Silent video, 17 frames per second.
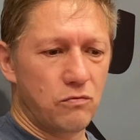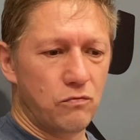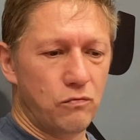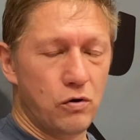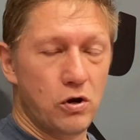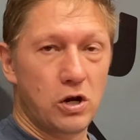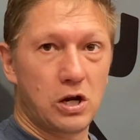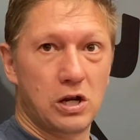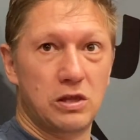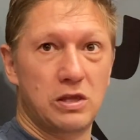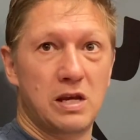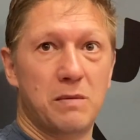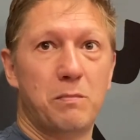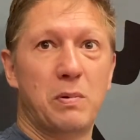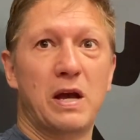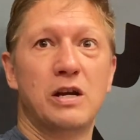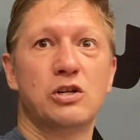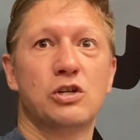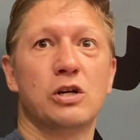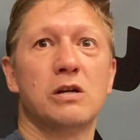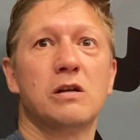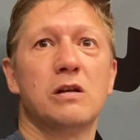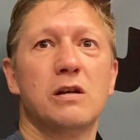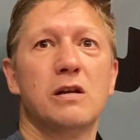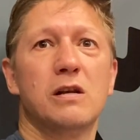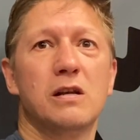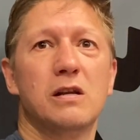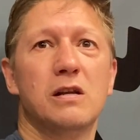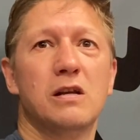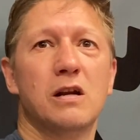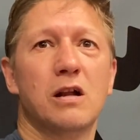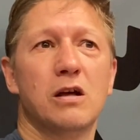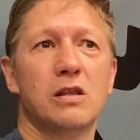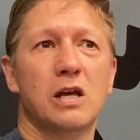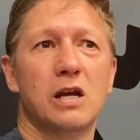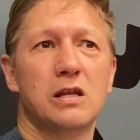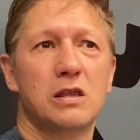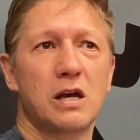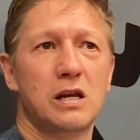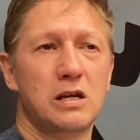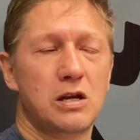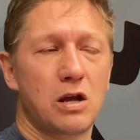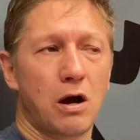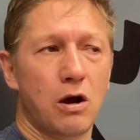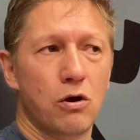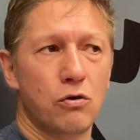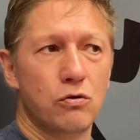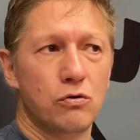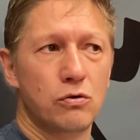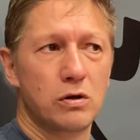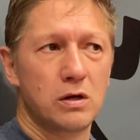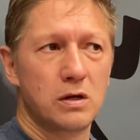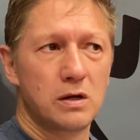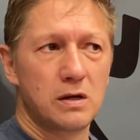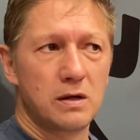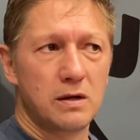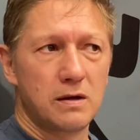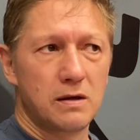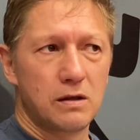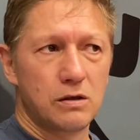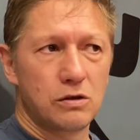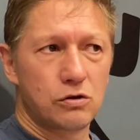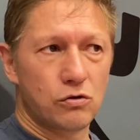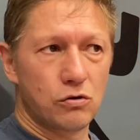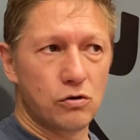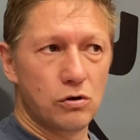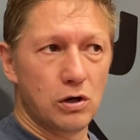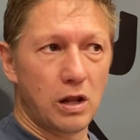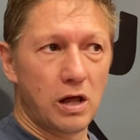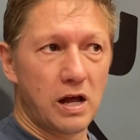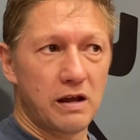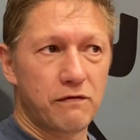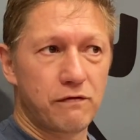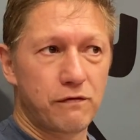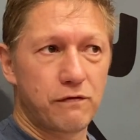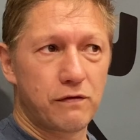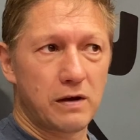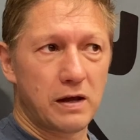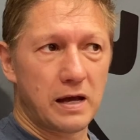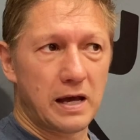work in their passion. You know, they go through life